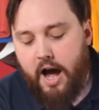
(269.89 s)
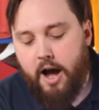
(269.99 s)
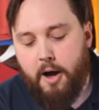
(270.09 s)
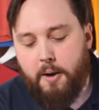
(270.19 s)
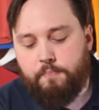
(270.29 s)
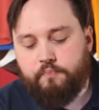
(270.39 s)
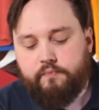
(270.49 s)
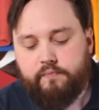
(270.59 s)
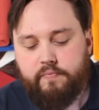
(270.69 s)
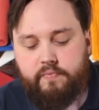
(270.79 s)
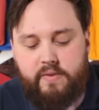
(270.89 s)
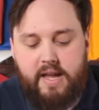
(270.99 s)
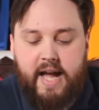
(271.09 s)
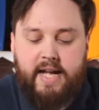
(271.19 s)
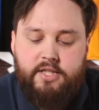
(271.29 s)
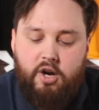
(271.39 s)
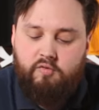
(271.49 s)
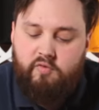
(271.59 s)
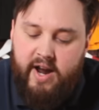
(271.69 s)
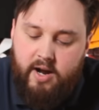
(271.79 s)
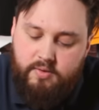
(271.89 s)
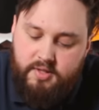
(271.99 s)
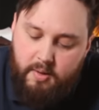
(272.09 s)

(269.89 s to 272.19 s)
And around